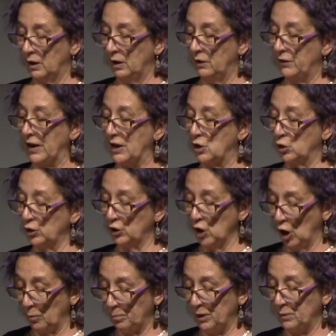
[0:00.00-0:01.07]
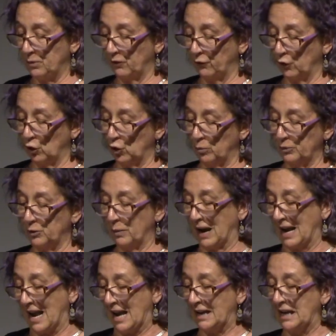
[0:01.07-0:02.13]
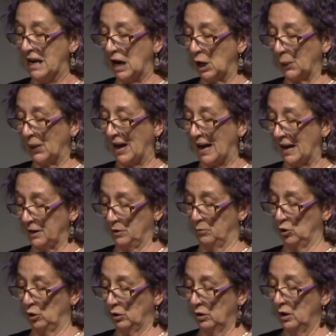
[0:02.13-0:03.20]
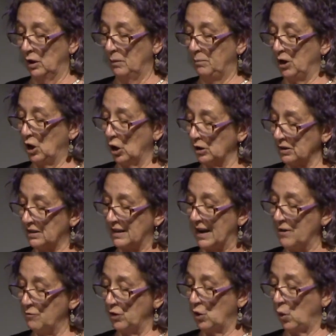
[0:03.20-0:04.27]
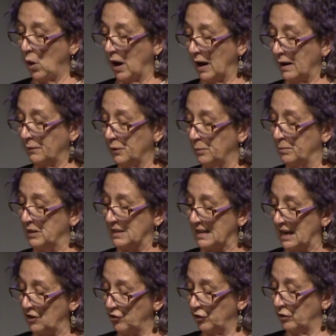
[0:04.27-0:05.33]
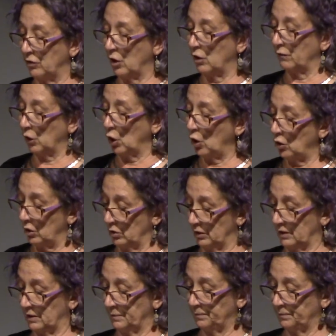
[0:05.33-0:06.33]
They could not be performed by any other animal because they require the possession of logos.